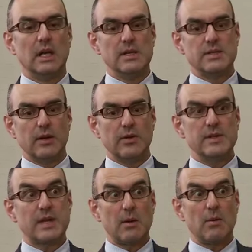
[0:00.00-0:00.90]
so
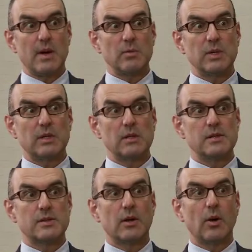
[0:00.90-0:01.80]
this came about
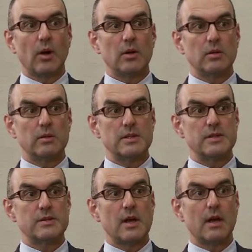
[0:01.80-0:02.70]
because Coca-Cola
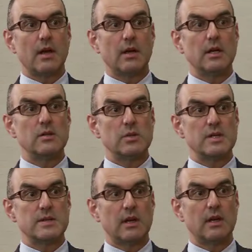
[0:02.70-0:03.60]
is uh,
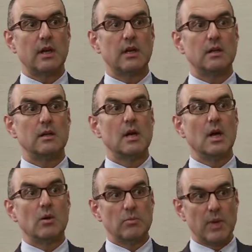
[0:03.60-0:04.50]
interested in
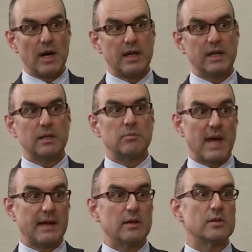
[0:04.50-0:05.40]
buying
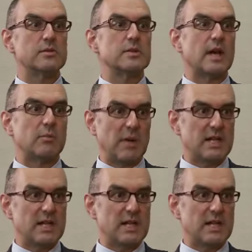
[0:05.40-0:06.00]
mangoes and